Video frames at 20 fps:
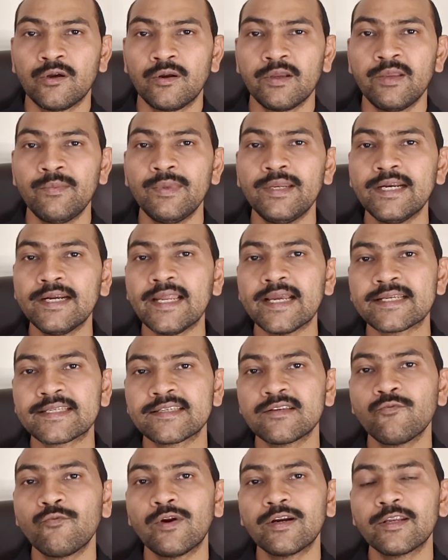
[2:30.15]
immediate
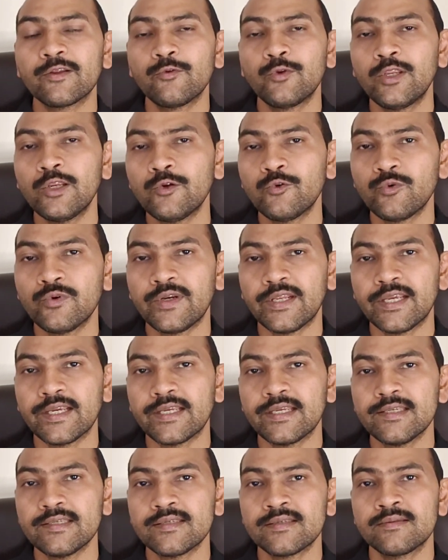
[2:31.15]
action what you need to take
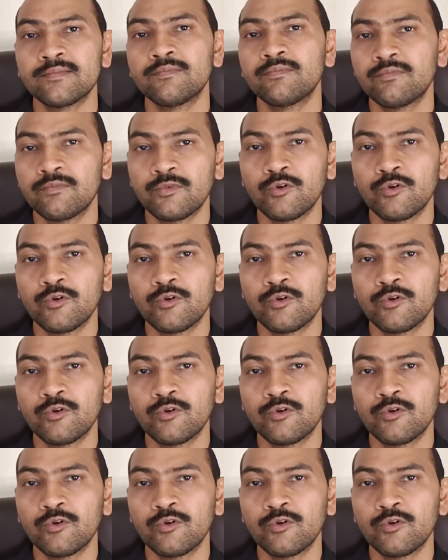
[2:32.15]
is